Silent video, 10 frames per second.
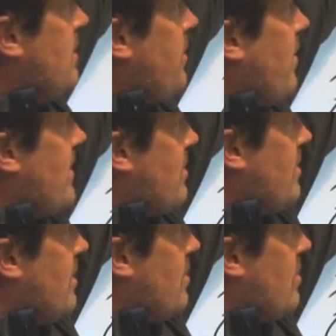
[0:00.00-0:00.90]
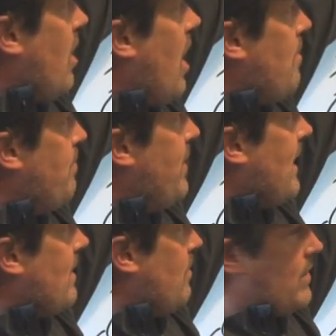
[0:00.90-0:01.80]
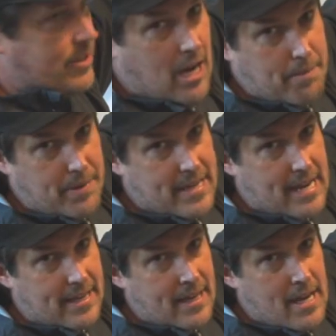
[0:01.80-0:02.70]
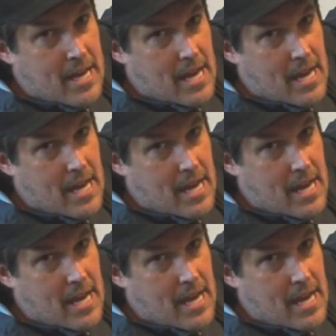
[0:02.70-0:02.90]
to this top thing with the top of the eddy.